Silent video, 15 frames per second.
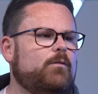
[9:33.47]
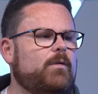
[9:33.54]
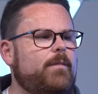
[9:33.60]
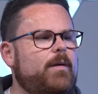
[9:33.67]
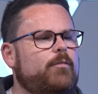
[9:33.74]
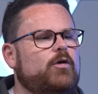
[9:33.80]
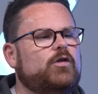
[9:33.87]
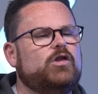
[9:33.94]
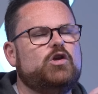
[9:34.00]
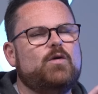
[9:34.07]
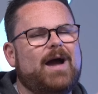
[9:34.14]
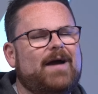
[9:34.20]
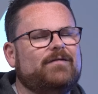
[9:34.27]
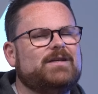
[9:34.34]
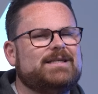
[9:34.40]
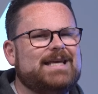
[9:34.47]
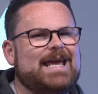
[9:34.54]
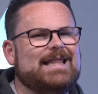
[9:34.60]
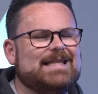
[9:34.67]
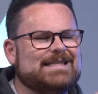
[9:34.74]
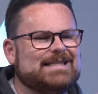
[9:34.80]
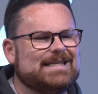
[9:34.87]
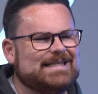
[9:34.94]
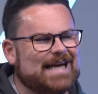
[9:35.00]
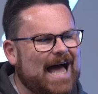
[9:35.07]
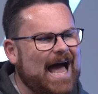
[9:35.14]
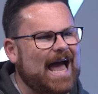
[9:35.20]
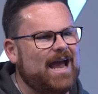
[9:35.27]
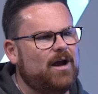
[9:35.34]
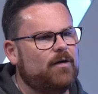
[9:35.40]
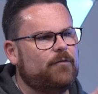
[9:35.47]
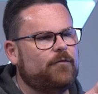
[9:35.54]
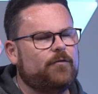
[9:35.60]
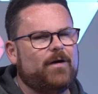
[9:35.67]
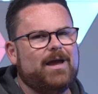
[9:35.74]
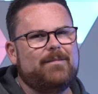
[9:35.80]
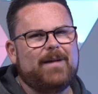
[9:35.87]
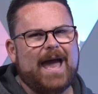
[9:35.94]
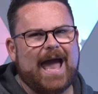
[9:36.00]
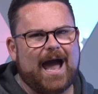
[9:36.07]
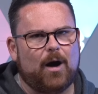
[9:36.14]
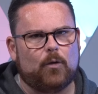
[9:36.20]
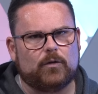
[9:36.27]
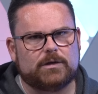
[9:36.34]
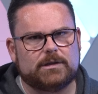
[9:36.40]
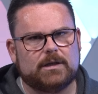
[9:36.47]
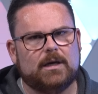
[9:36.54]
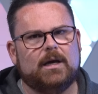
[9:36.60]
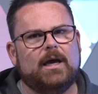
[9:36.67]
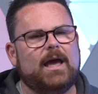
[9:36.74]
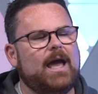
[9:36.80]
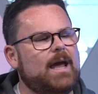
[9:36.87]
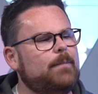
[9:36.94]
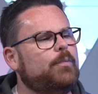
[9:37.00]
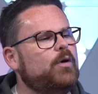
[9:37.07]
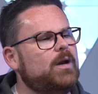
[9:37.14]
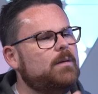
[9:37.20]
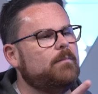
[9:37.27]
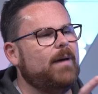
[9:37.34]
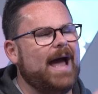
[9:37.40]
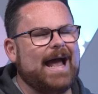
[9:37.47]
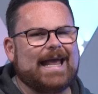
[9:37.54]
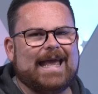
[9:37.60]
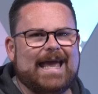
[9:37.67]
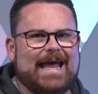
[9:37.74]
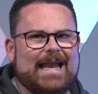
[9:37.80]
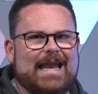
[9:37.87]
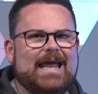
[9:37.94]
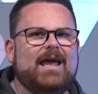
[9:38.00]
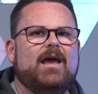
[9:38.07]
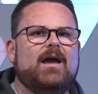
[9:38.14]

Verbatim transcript: Remember, you have to take this entire frame out and put it back in